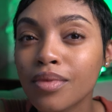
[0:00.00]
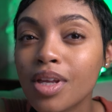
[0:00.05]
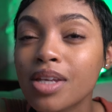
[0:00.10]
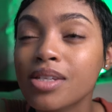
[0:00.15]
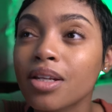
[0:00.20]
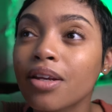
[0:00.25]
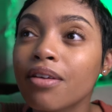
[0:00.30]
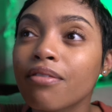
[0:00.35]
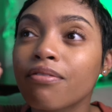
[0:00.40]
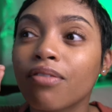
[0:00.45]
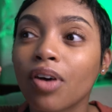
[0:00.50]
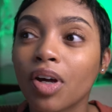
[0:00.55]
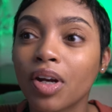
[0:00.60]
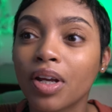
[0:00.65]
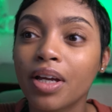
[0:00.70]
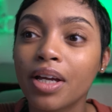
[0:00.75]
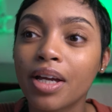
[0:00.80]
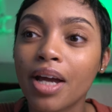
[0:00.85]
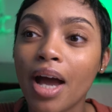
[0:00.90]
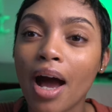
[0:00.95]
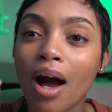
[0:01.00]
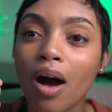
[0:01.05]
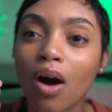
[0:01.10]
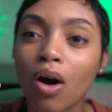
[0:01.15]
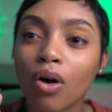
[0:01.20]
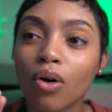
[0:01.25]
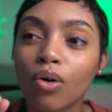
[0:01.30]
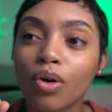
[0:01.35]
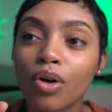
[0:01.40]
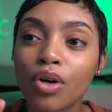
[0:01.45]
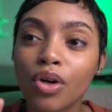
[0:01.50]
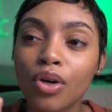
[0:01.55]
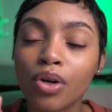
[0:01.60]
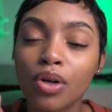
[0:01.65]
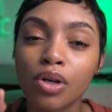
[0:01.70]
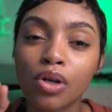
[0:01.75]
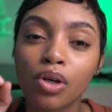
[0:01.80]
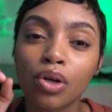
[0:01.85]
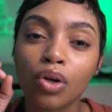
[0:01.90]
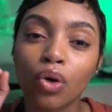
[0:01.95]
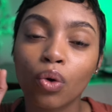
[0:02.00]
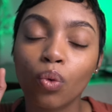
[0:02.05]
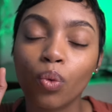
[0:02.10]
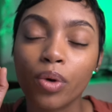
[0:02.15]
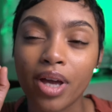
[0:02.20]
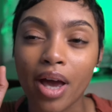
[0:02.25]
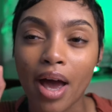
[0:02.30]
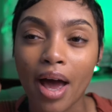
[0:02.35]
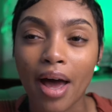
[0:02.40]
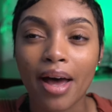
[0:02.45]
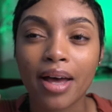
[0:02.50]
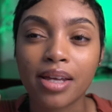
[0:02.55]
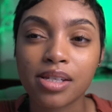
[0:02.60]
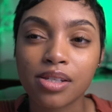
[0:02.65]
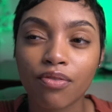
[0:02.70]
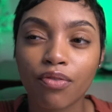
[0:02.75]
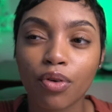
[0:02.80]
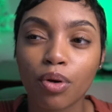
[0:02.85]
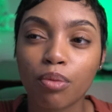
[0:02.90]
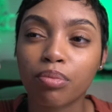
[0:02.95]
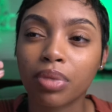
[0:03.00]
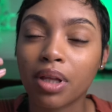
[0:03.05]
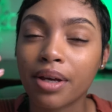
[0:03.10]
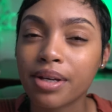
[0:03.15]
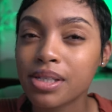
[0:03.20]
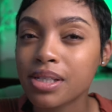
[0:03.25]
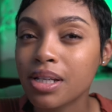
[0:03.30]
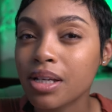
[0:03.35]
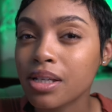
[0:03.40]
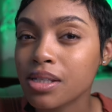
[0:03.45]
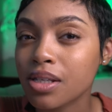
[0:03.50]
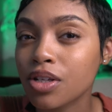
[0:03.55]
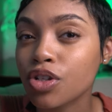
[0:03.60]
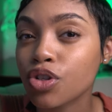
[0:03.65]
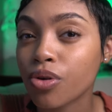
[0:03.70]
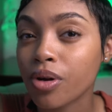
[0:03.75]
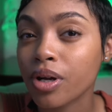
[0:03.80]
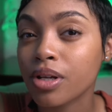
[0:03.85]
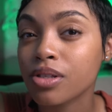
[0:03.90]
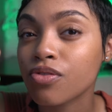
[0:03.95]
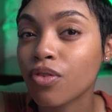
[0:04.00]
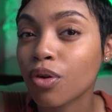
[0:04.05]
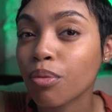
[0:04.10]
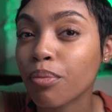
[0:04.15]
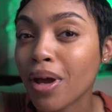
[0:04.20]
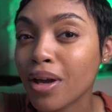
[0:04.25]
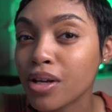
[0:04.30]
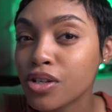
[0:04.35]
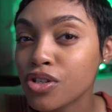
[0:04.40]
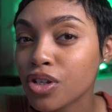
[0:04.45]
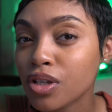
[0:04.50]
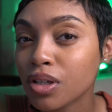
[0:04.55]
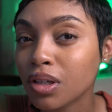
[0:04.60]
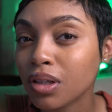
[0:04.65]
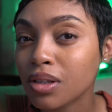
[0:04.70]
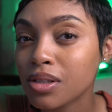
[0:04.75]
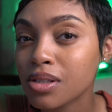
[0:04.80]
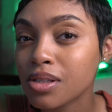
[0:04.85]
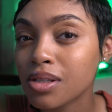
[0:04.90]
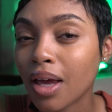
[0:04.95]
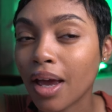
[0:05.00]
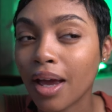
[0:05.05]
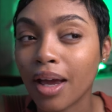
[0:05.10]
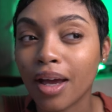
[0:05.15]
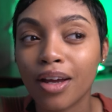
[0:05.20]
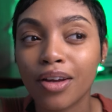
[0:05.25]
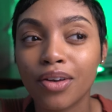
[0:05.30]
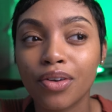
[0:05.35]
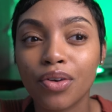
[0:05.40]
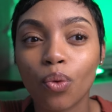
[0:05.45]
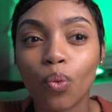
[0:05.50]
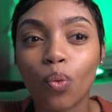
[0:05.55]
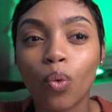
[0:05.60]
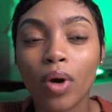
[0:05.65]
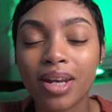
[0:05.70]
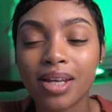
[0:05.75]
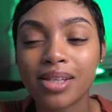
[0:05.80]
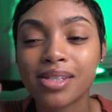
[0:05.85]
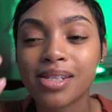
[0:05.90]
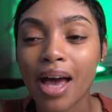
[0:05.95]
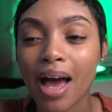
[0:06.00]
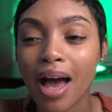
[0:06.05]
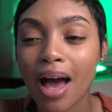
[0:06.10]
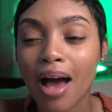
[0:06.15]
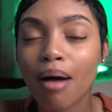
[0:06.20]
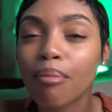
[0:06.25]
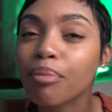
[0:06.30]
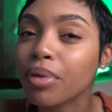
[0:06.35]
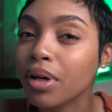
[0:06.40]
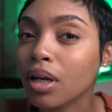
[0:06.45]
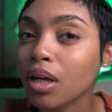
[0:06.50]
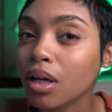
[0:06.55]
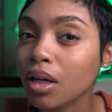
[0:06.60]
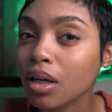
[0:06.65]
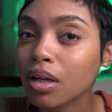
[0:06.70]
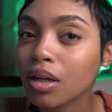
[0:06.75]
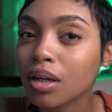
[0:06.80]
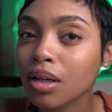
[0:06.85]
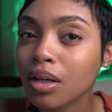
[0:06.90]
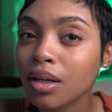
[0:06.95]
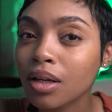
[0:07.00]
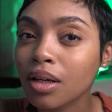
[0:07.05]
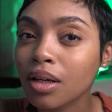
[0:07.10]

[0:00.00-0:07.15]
Isn't it funny how we ask for blessings and transformations, and when it's happening,